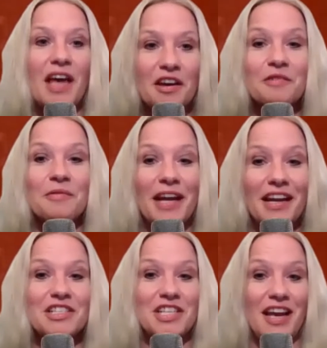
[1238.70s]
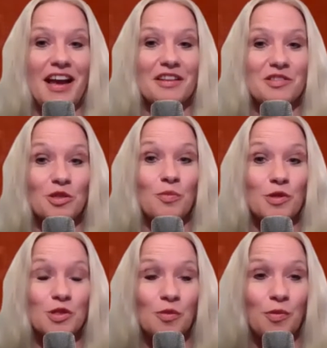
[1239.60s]
ranch. Yeah,
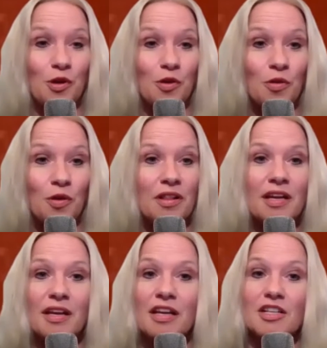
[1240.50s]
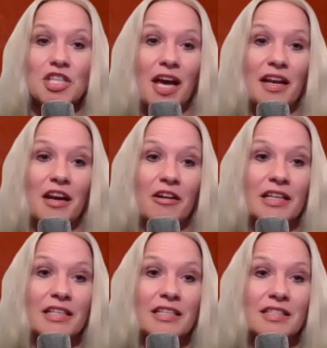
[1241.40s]
super super cool. John
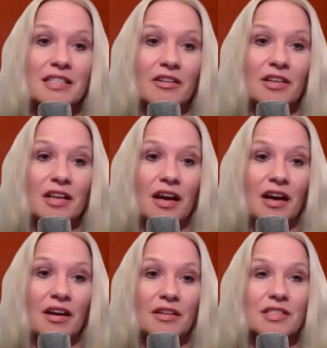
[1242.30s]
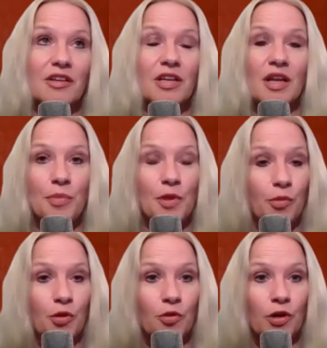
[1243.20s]
Harrington started up the
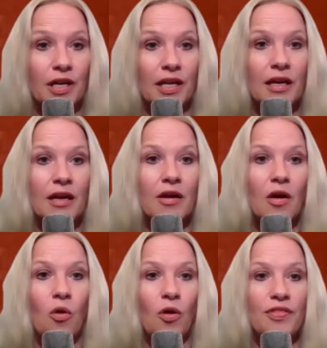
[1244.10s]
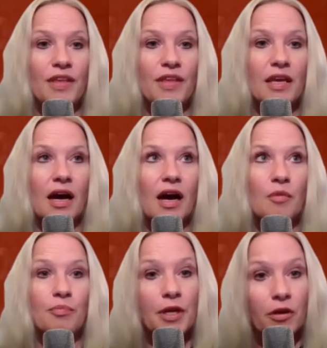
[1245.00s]
brewery or the
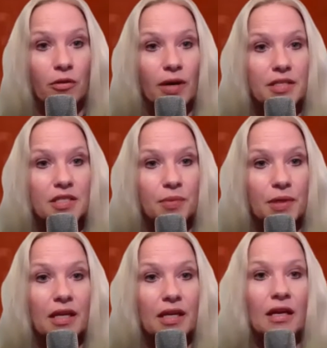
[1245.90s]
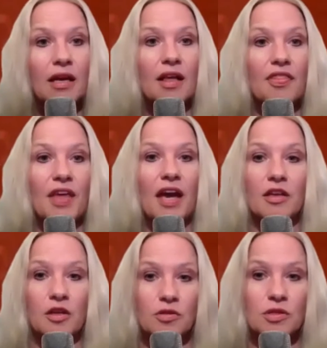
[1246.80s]
beer recipe
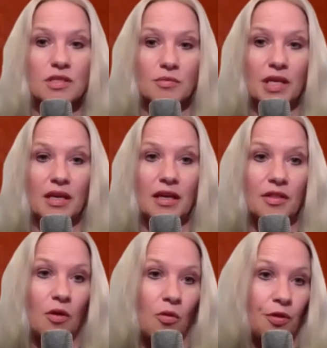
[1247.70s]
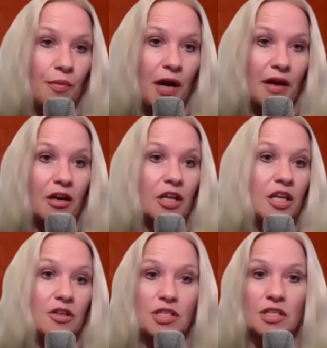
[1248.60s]
that used to be in the Old Monarch
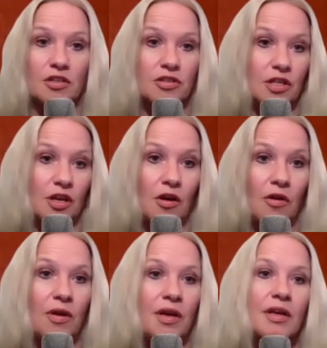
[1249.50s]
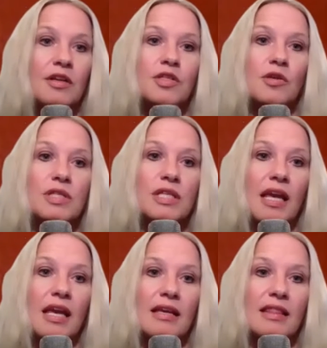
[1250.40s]
years and years ago. So
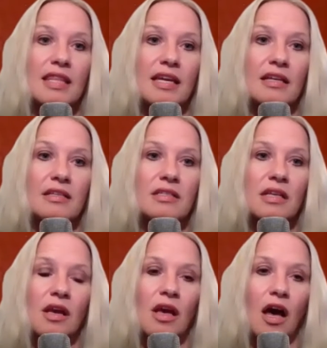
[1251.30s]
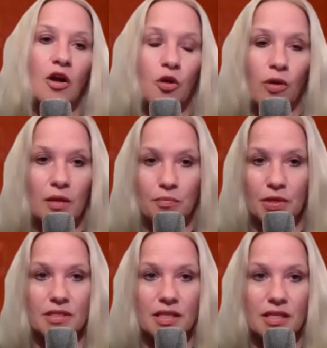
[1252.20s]
taking things, a great
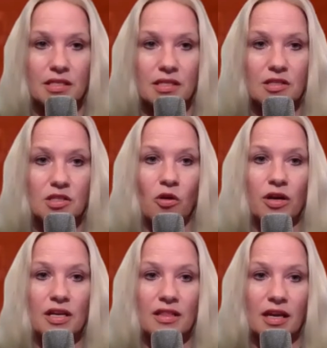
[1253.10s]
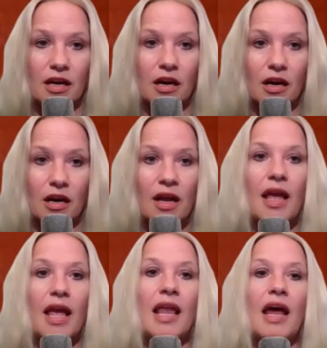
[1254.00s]
business that's already there,
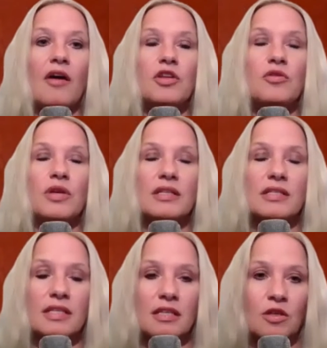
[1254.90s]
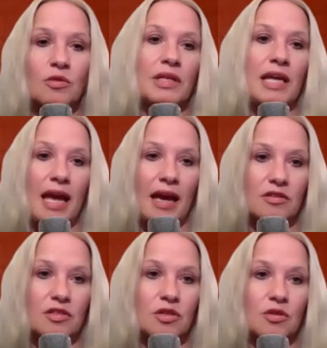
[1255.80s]
and how do you continually
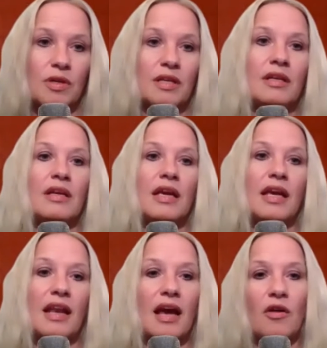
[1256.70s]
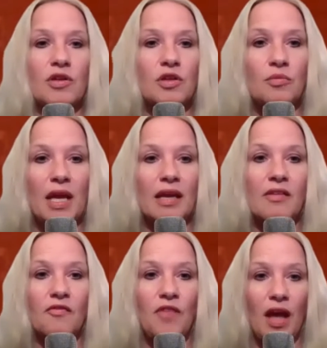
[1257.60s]
add to it, and how do you make
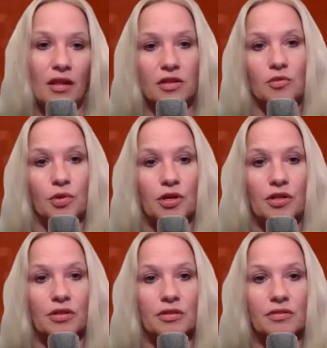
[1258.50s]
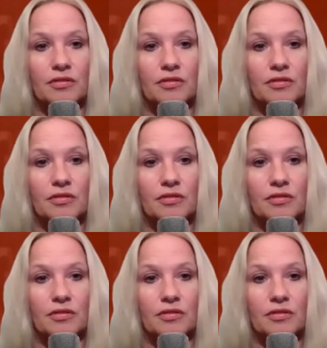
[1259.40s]
it valuable